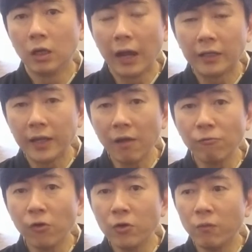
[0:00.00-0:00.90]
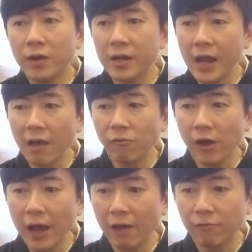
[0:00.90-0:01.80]
And therefore, you will
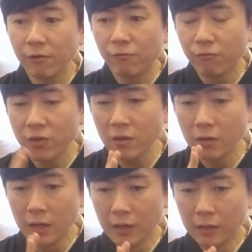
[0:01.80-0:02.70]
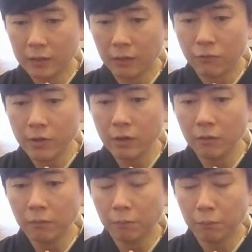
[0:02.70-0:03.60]
never ever feel the
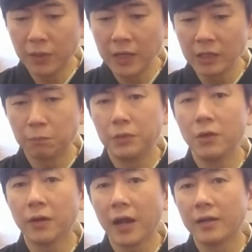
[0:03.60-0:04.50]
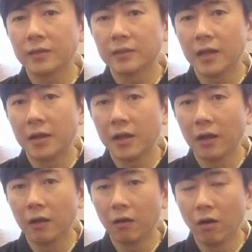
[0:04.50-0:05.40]
real peace beyond
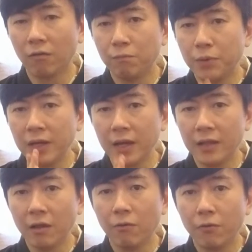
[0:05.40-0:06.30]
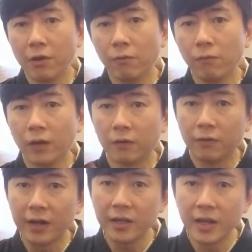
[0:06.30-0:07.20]
understanding of being in the real world
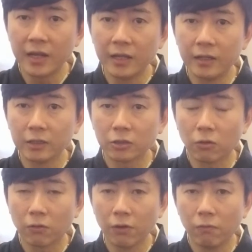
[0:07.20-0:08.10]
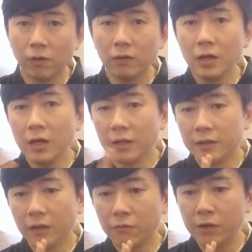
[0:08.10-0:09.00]
rather than in the story world.
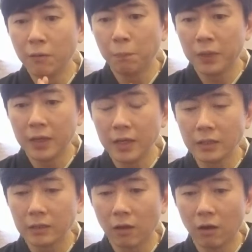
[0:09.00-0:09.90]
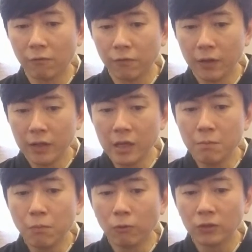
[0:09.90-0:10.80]
The real peace of
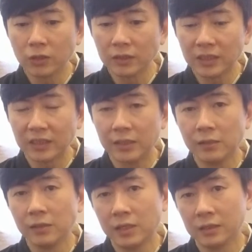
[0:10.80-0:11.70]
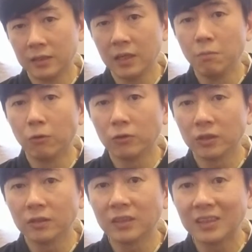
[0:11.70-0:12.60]
emotion stillness,
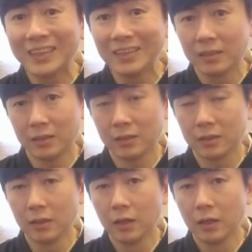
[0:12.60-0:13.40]
emotional stillness